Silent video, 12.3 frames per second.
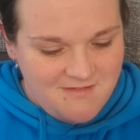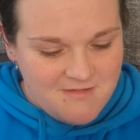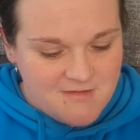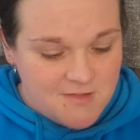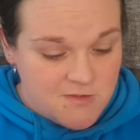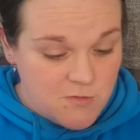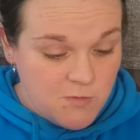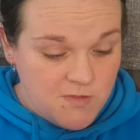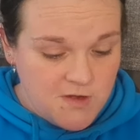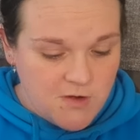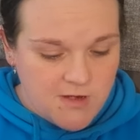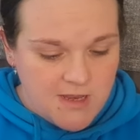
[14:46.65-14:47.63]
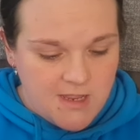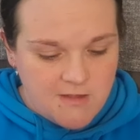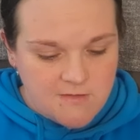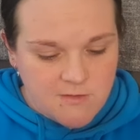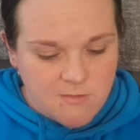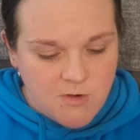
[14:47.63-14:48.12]
So there's nothing on it,
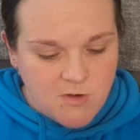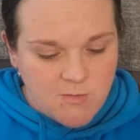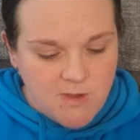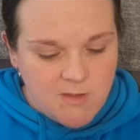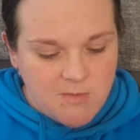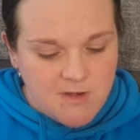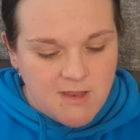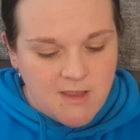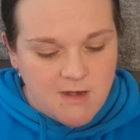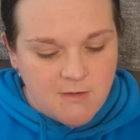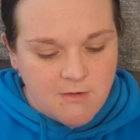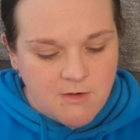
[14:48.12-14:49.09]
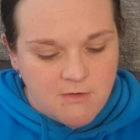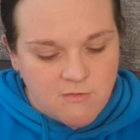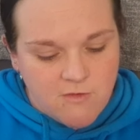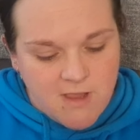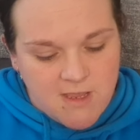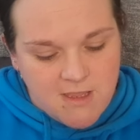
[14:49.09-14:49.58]
so I'm not going to open it, and I'm going to
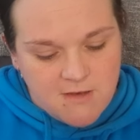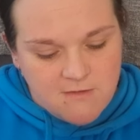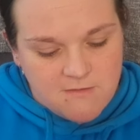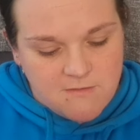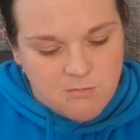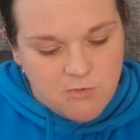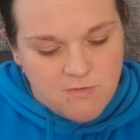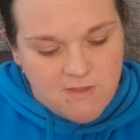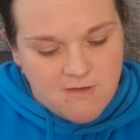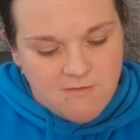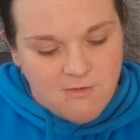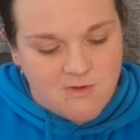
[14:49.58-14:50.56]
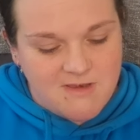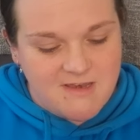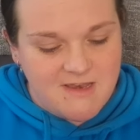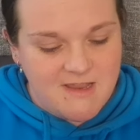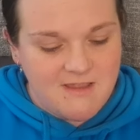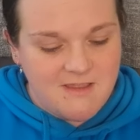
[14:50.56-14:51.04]
try and put that, oh I did
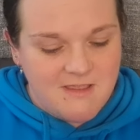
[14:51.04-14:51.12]
it,